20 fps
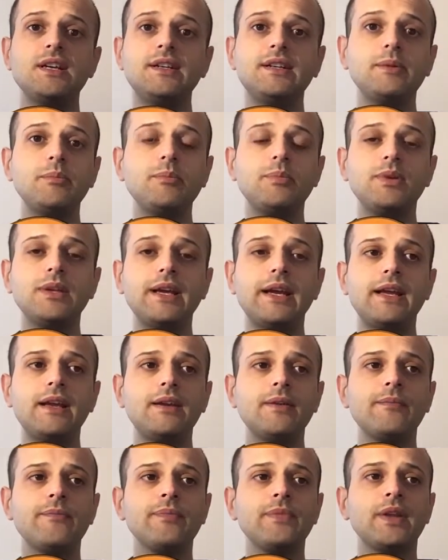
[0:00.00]
I'm
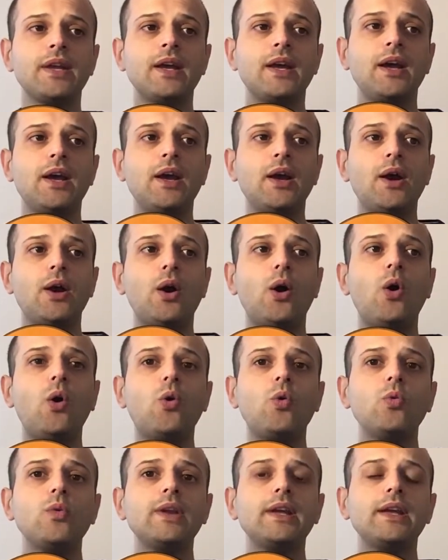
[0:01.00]
playing
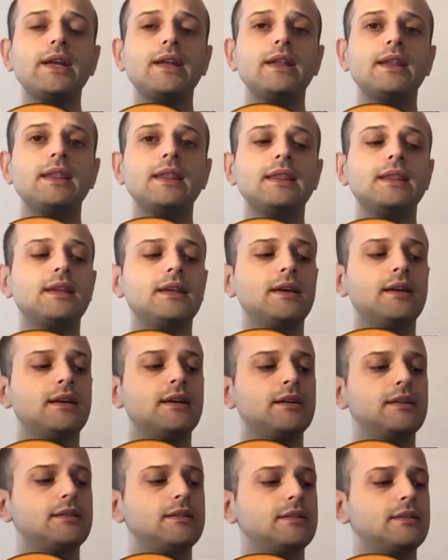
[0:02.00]
only
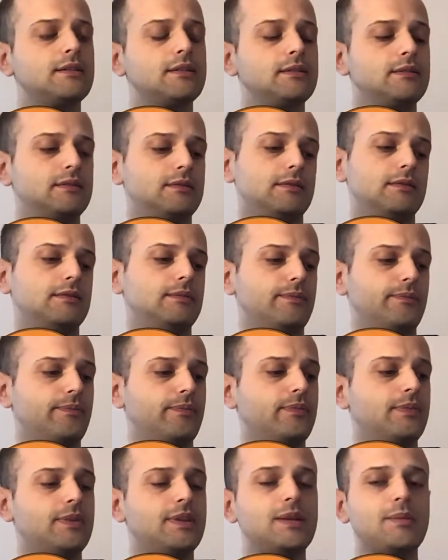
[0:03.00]
the
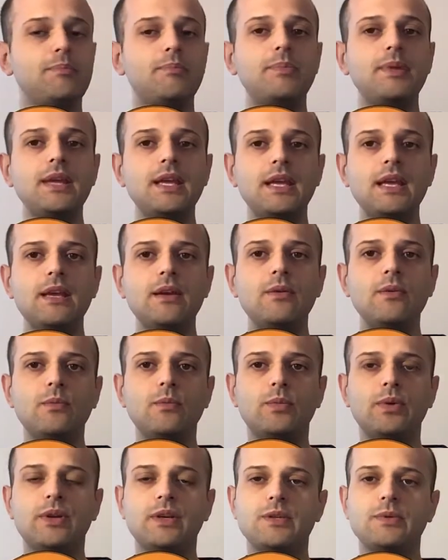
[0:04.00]
B,
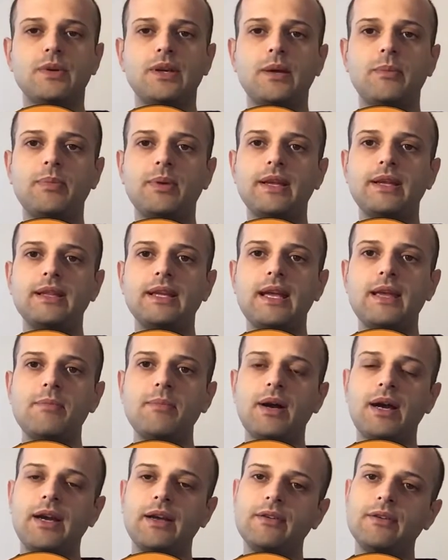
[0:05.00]
because when I play the E
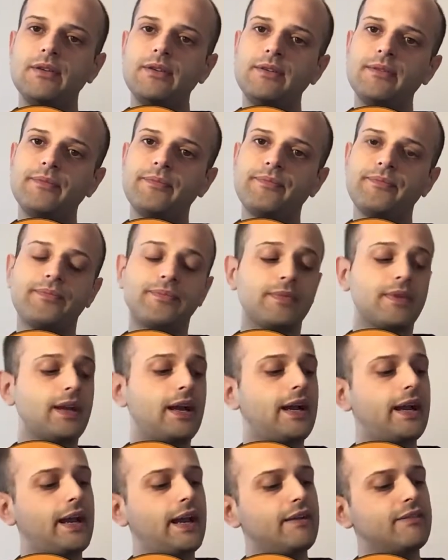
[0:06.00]
minor I
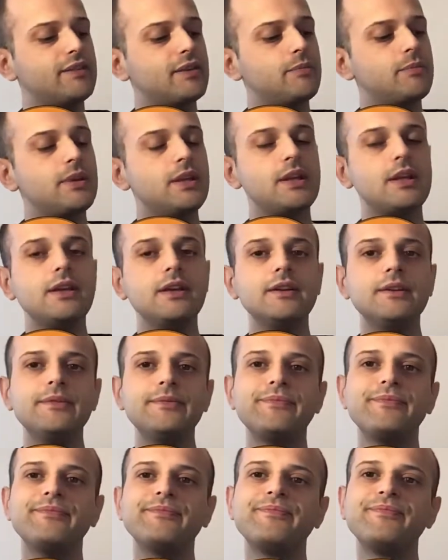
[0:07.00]
have the B here.
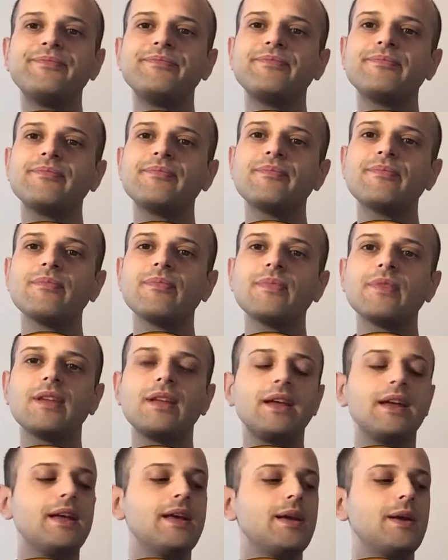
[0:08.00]

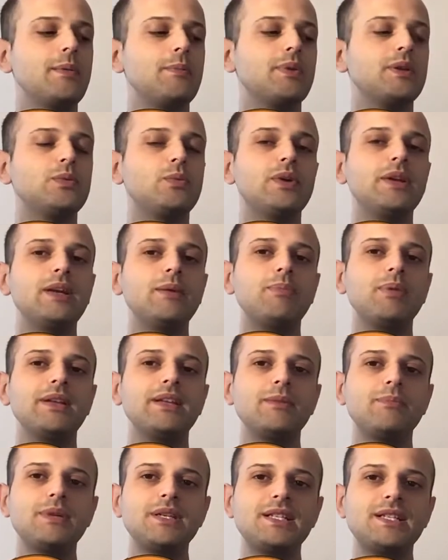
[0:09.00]
But when I play
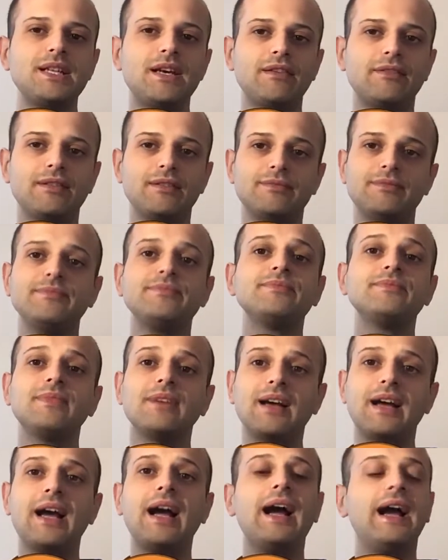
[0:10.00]
the
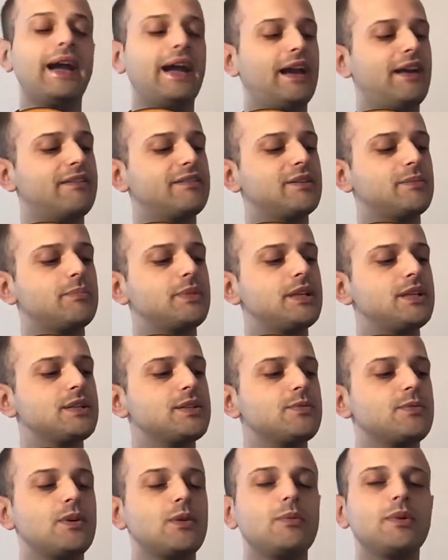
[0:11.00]
B7, I have the B as
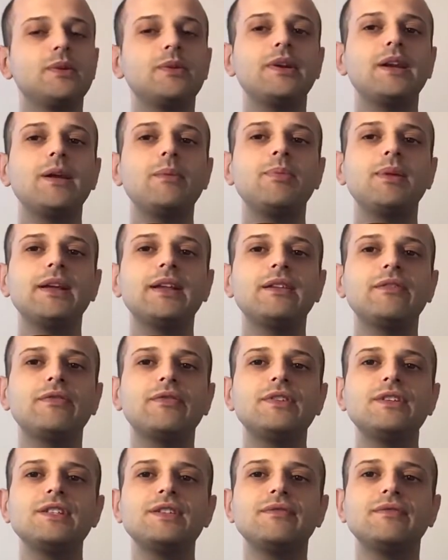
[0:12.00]
well. But when I play in the
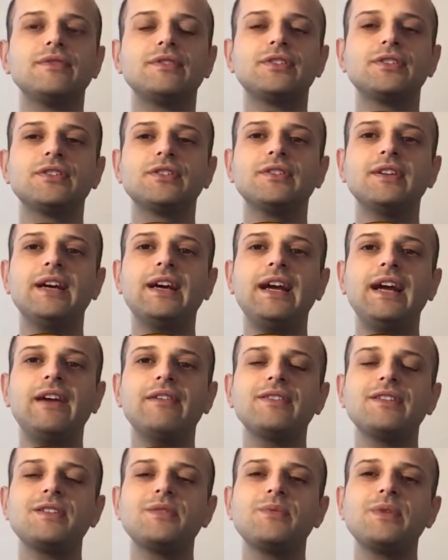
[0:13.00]
first inversion, I have
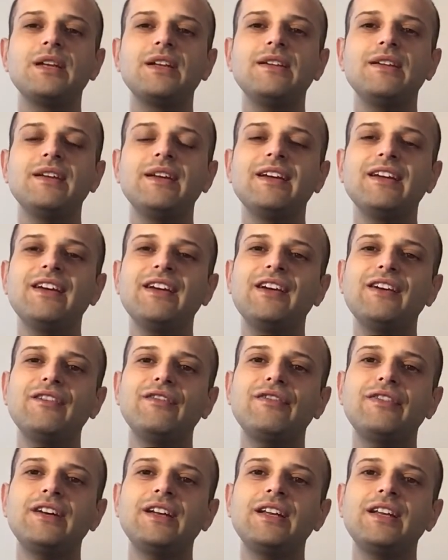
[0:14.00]
this really
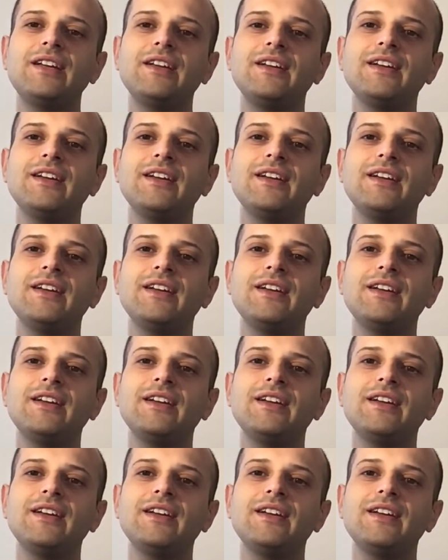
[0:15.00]
funny